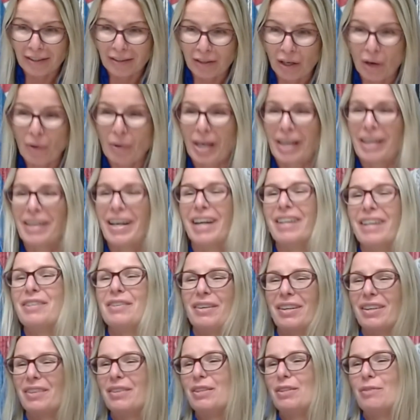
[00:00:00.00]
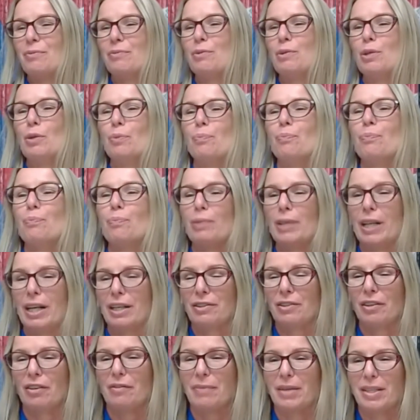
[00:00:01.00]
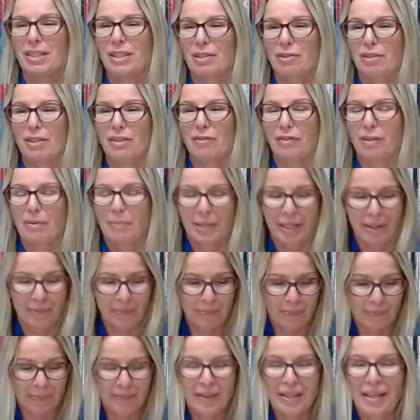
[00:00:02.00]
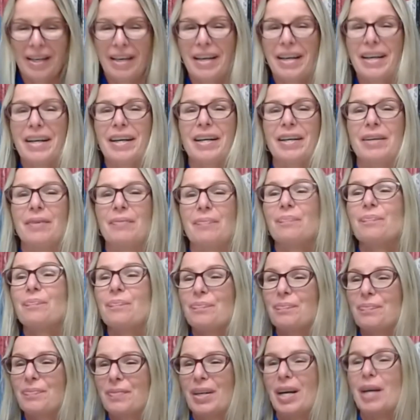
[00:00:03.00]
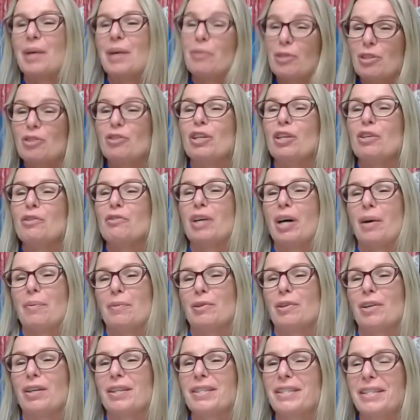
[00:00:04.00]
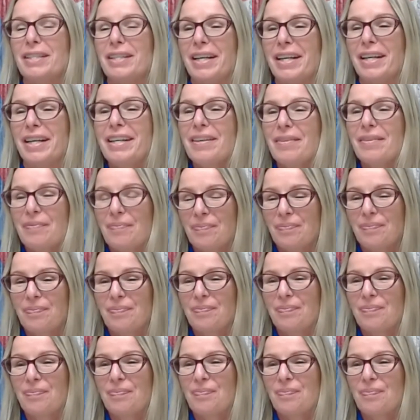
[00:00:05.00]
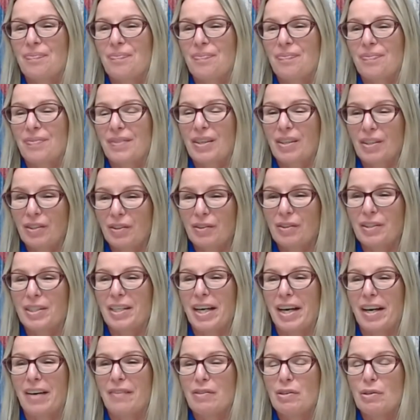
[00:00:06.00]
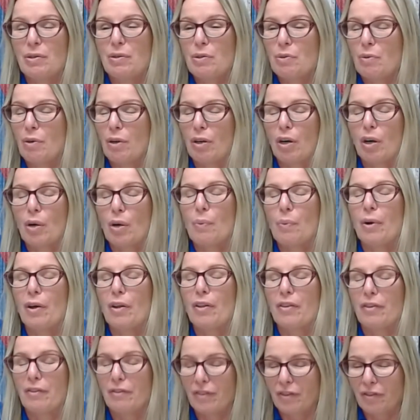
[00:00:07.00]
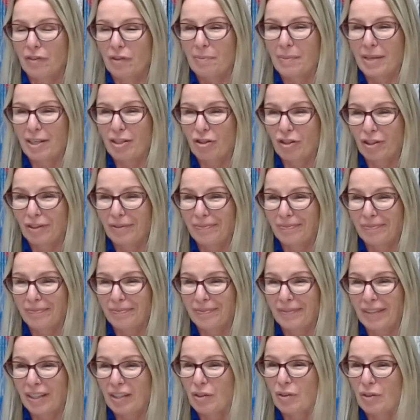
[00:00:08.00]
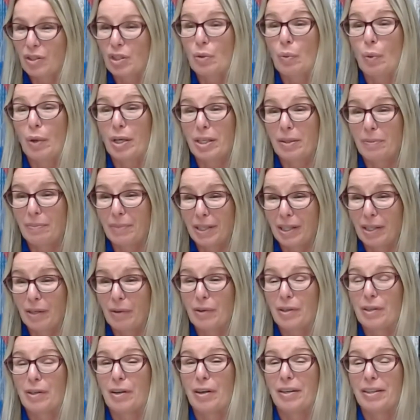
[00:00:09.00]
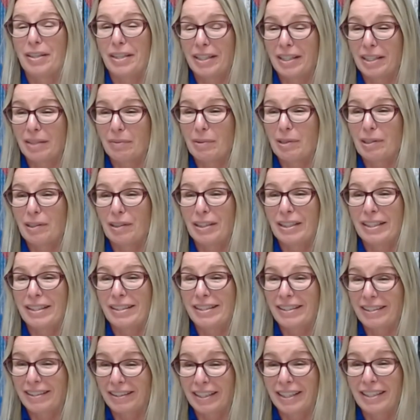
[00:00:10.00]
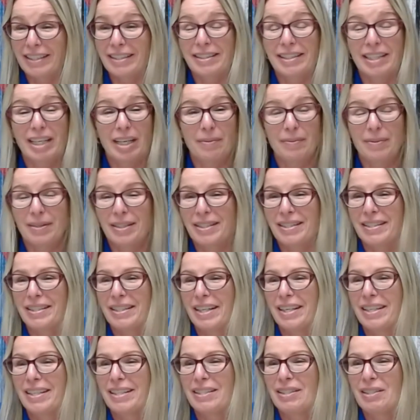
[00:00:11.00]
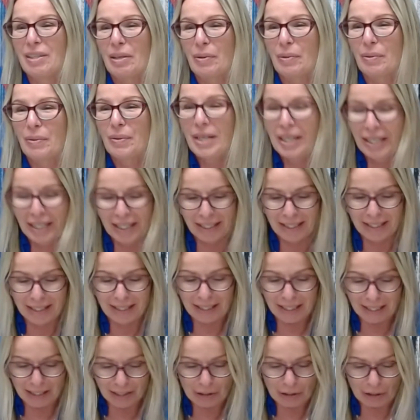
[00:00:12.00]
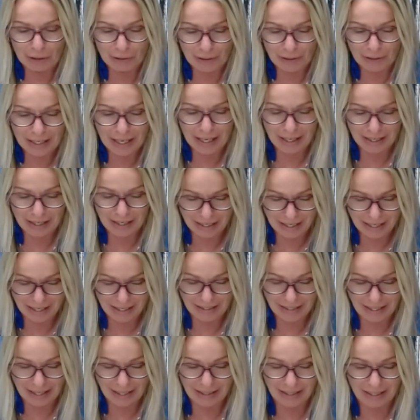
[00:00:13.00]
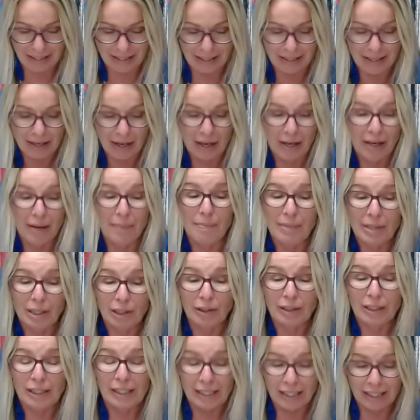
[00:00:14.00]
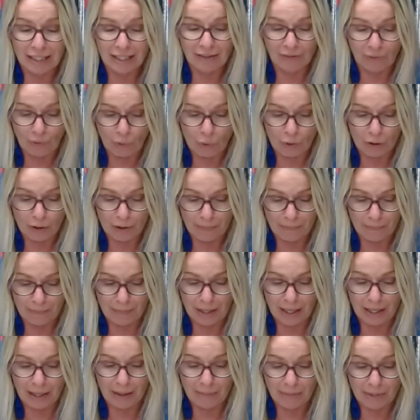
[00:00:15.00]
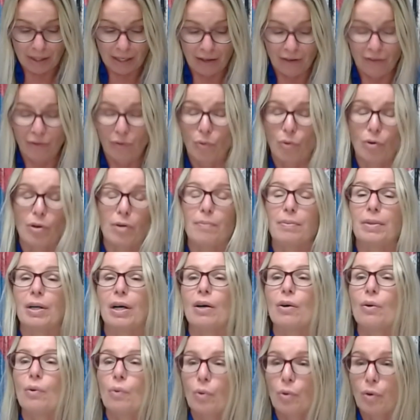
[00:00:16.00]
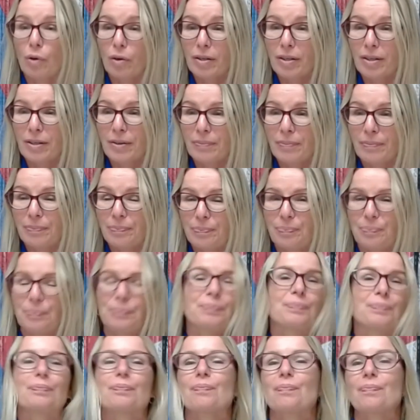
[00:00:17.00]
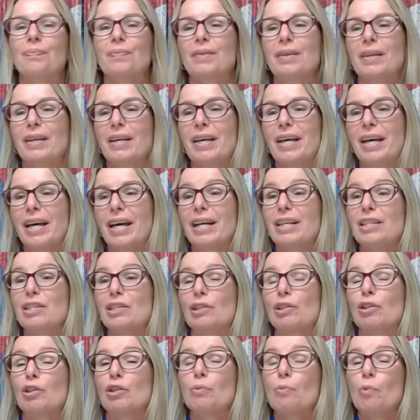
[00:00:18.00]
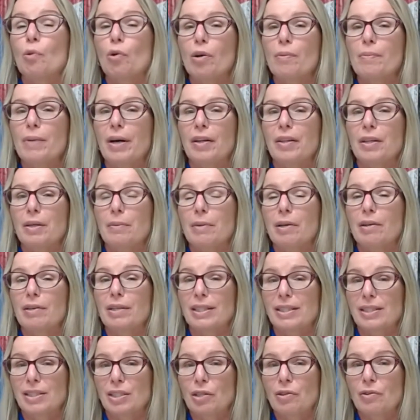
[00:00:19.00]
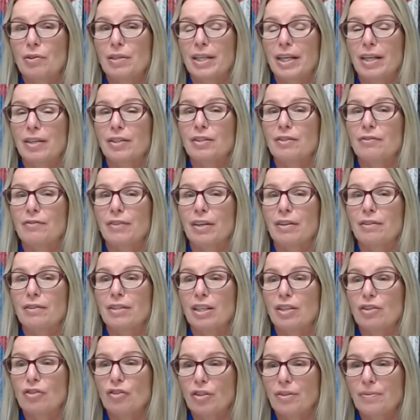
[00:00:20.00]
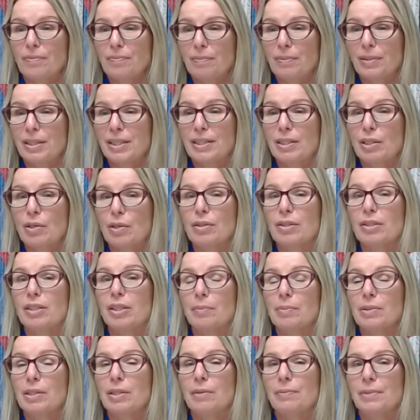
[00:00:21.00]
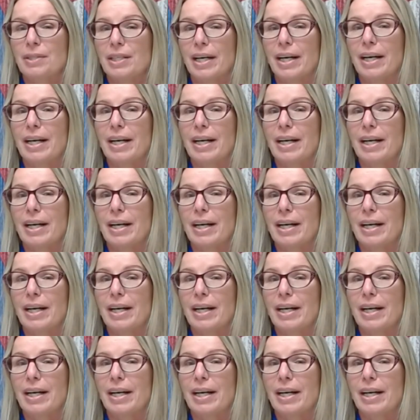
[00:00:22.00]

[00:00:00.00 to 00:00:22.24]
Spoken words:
Okay, we blacked off my screen for a minute. I appreciate you coming on today. Good to have you. You are a wealth of information, and there is quite a bit going on in the Middle East landscape these days, so stay tuned. Again, he's at the Middle East Forum, meforum.org. And to learn more about the American Security Council Foundation, please go to www.ascf.us.